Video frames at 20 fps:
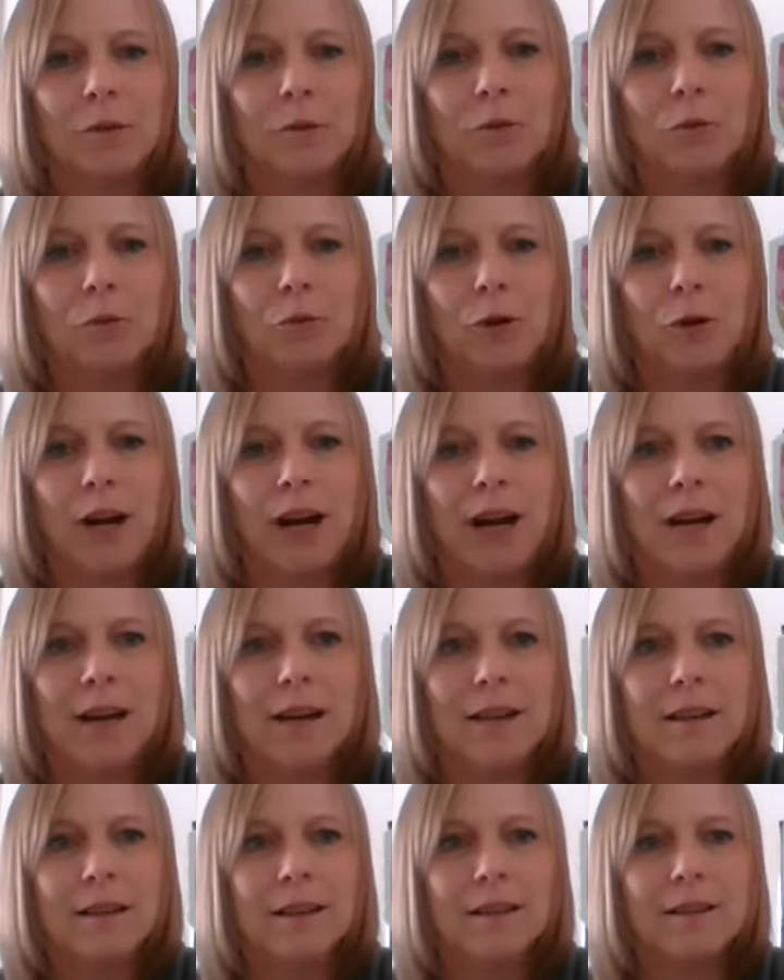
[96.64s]

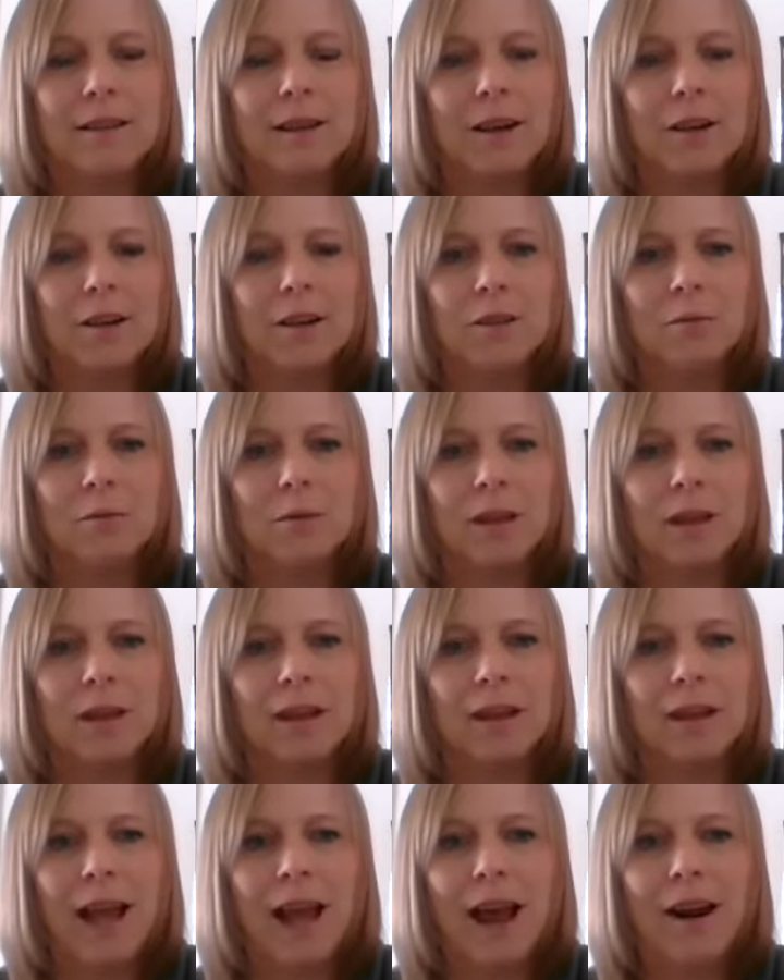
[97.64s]
Ring starts with the
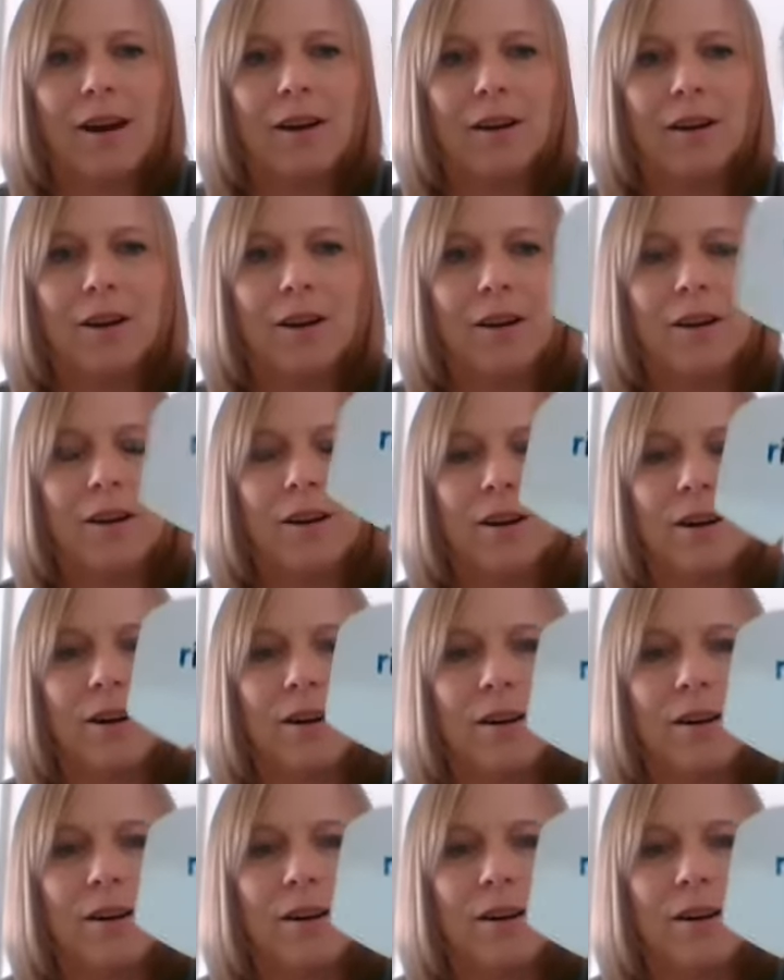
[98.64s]
letter